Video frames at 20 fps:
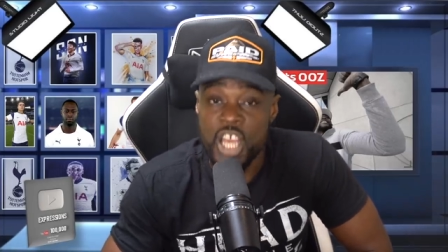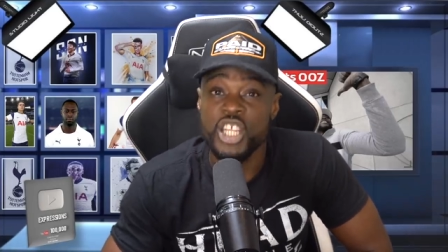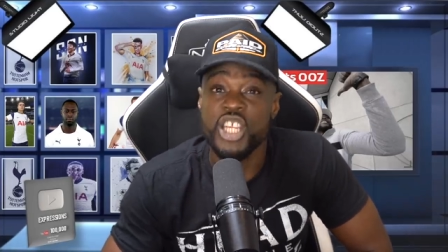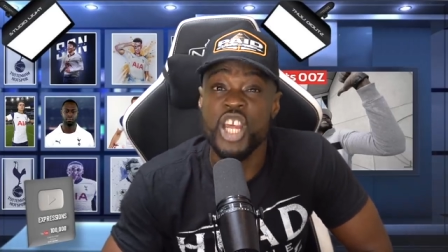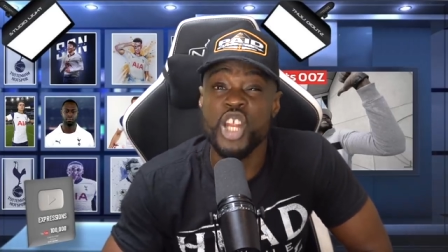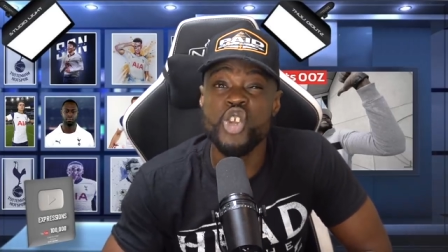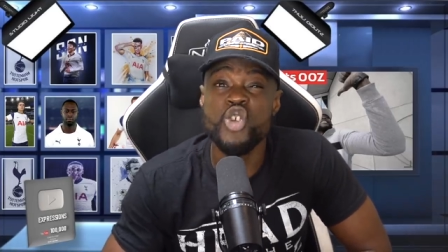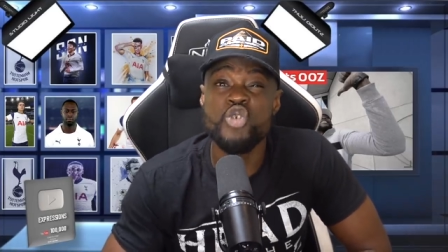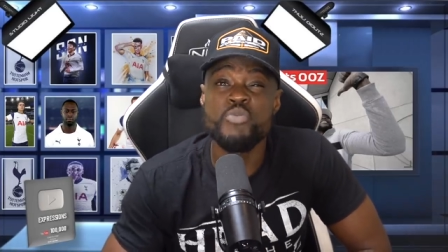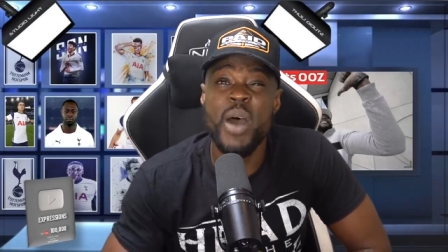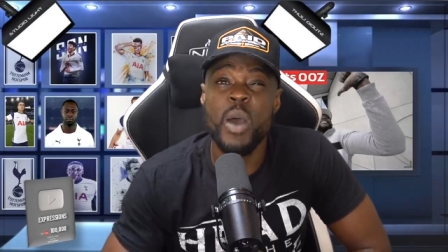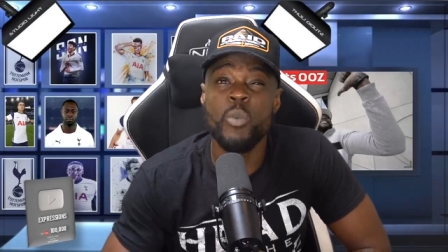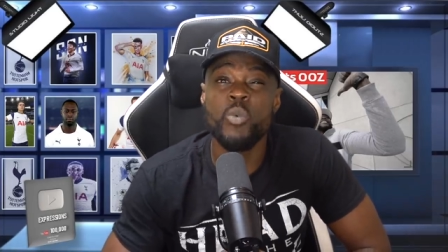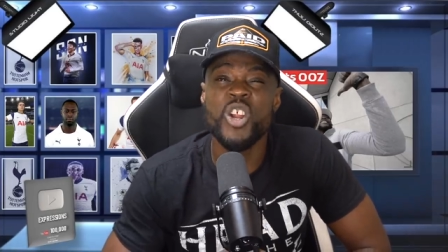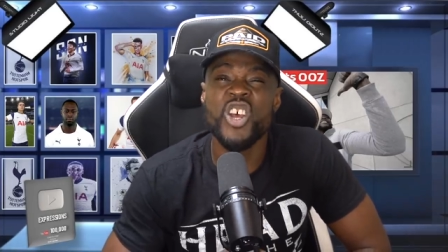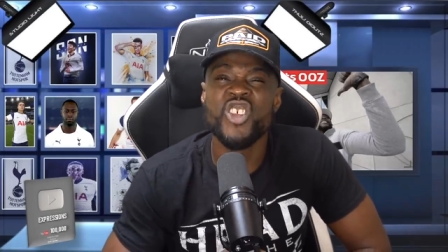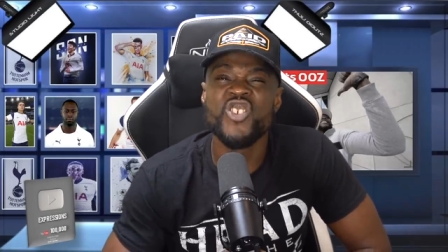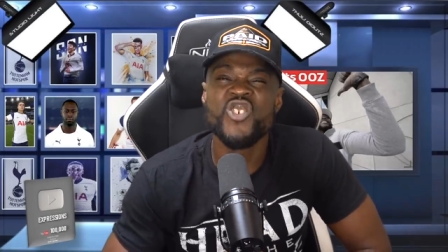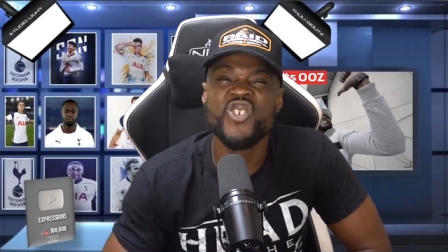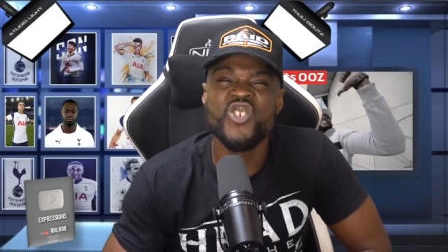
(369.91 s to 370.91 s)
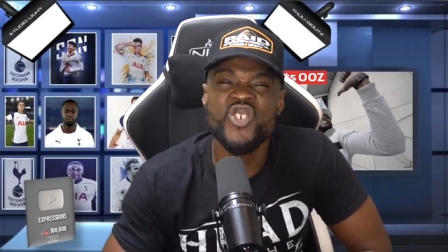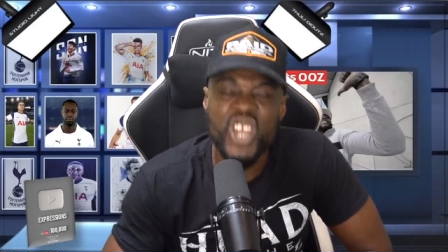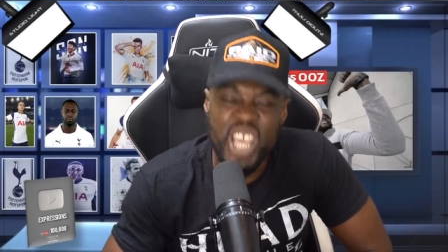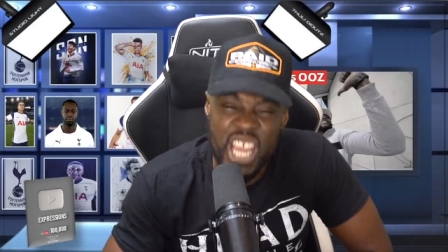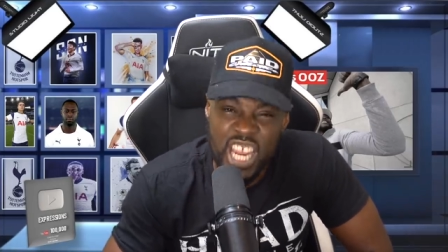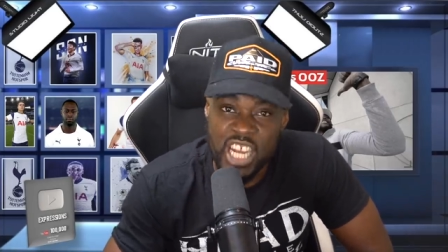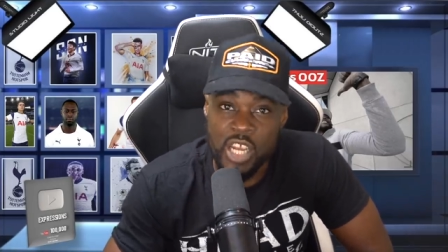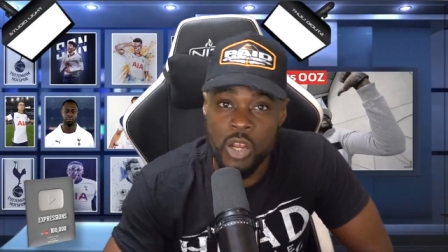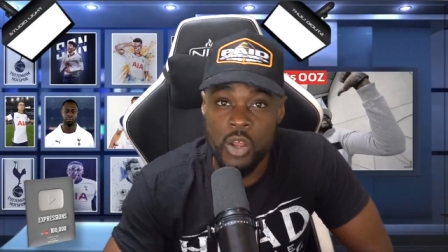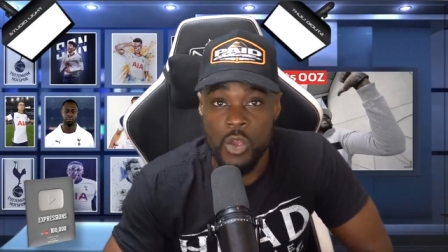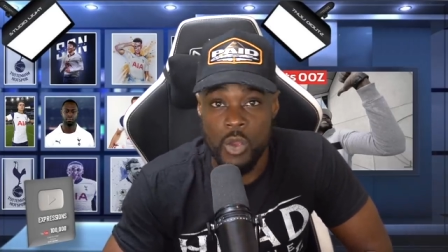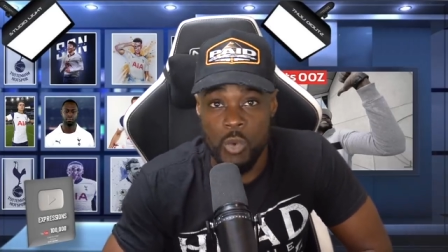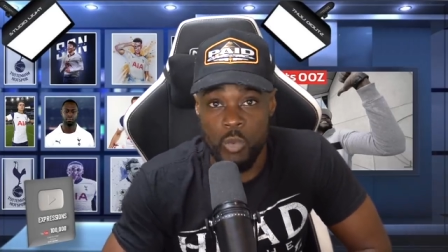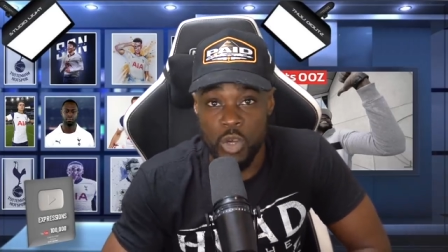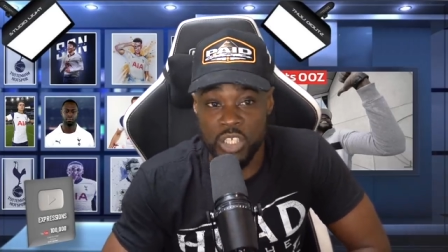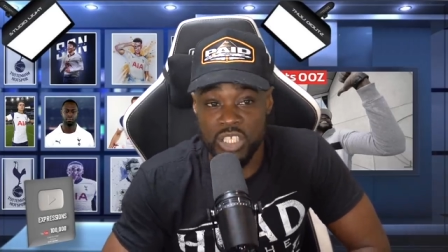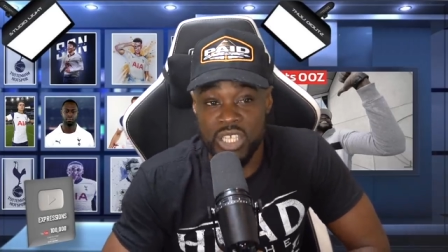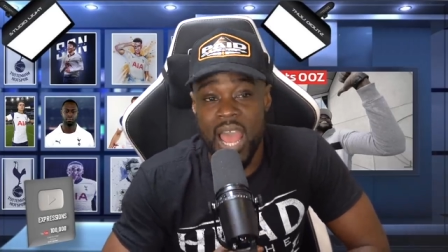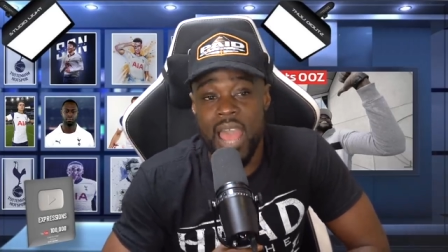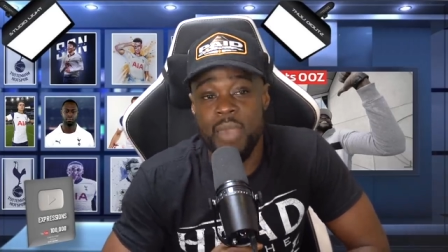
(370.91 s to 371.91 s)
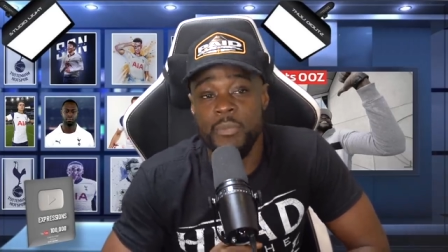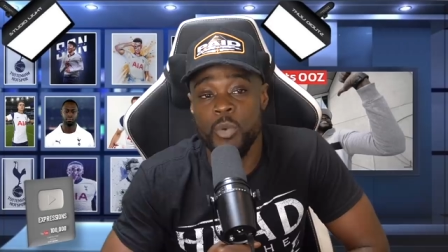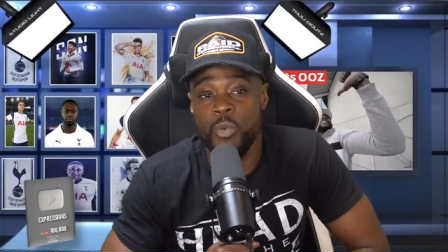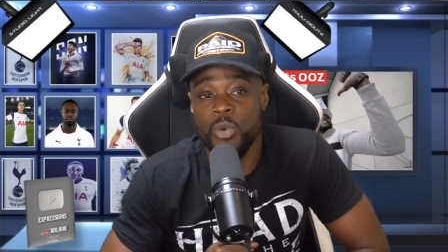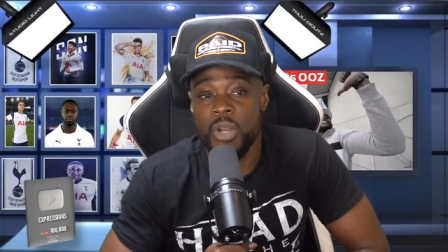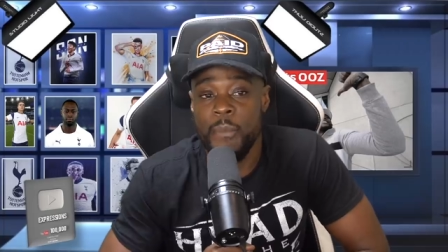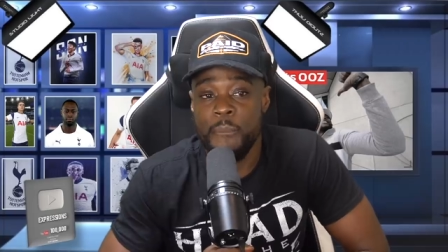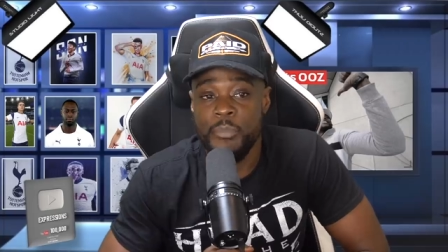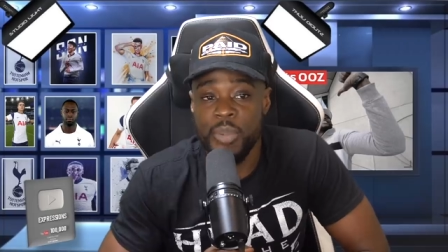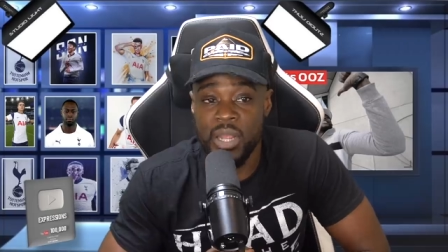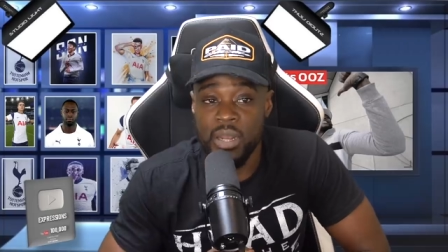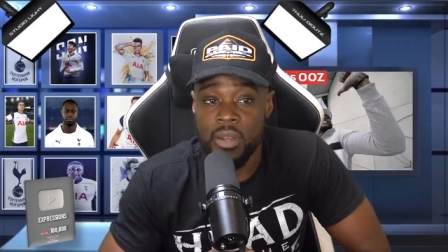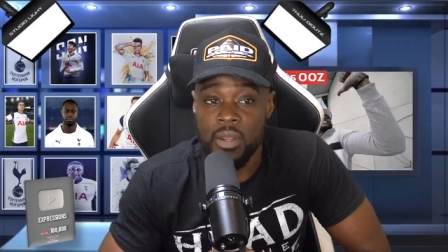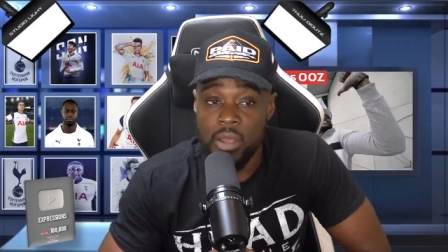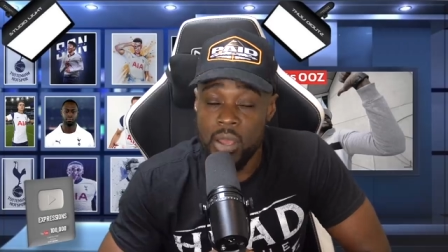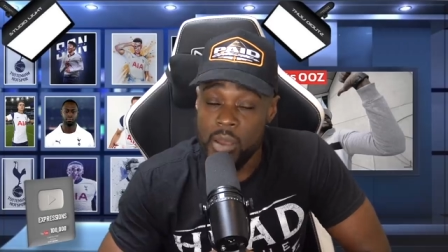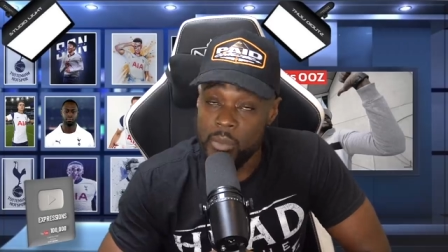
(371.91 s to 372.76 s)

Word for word: then you man would have seen what time it would have been.